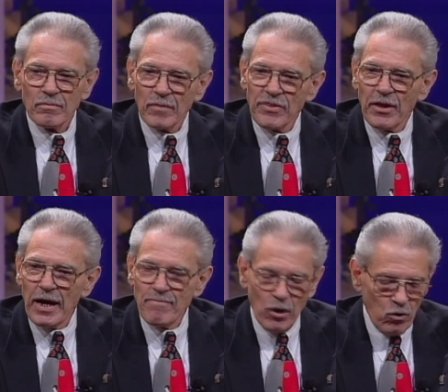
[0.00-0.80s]
my
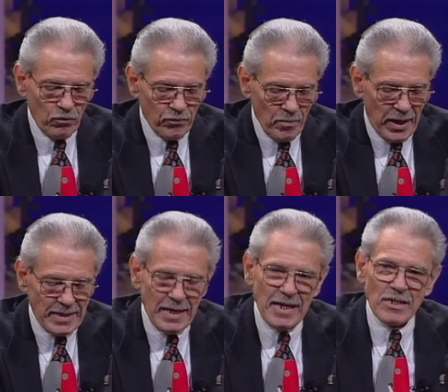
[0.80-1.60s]
thigh bone from my
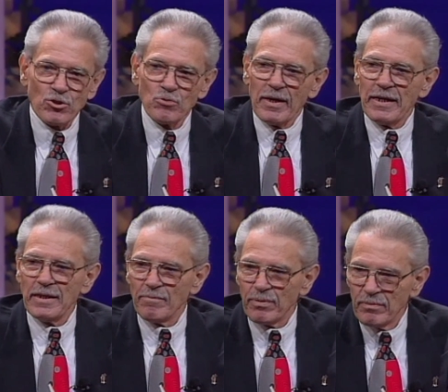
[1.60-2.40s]
knee to my
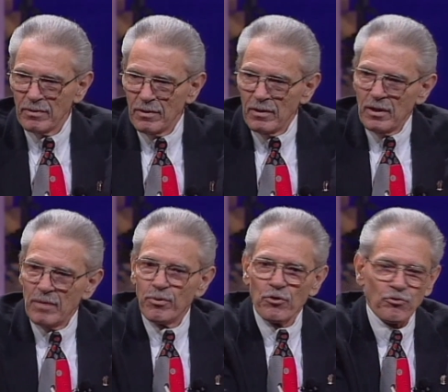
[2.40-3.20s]
hip and
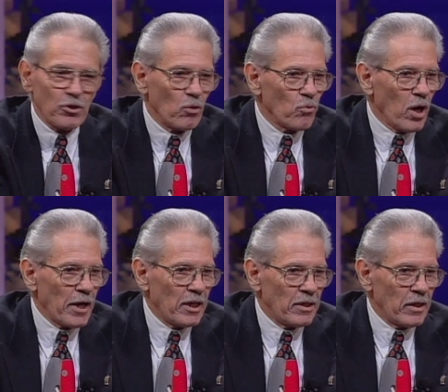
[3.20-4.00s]
put a steel rod
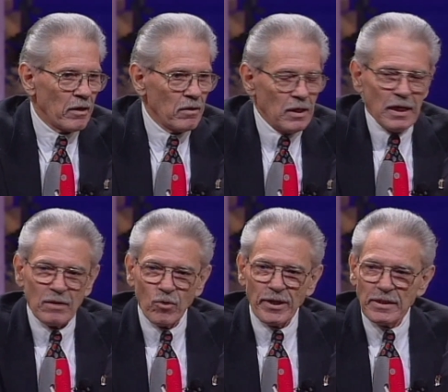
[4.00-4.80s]
in there, and
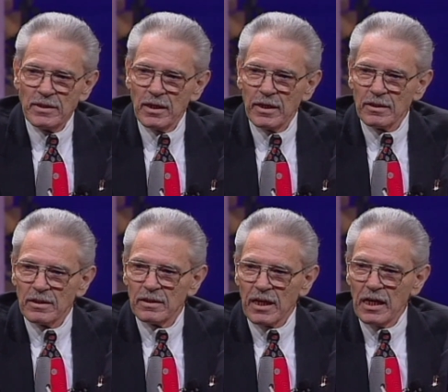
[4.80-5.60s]
when they did it,
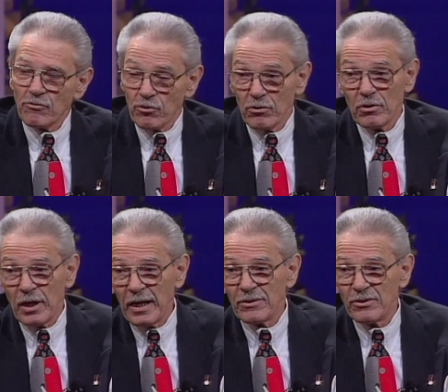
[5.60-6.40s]
the cancer
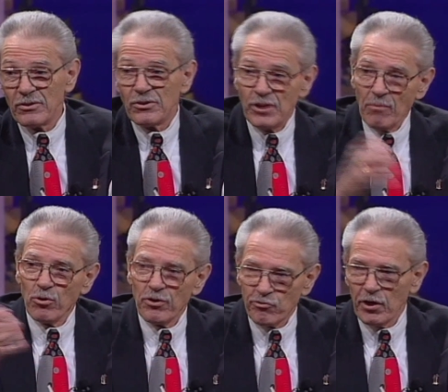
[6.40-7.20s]
had doubled
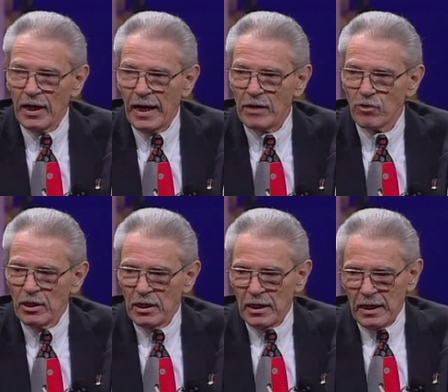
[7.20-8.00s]
the size
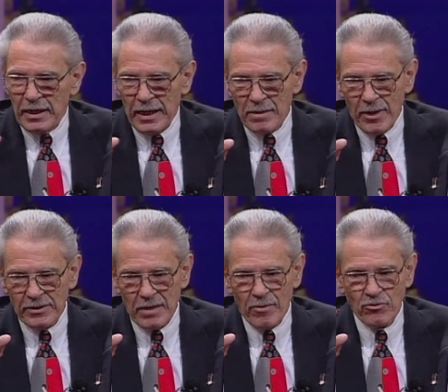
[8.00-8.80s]
and ate about
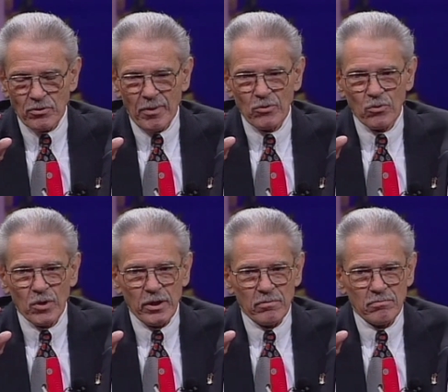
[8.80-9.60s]
that much of the bone away.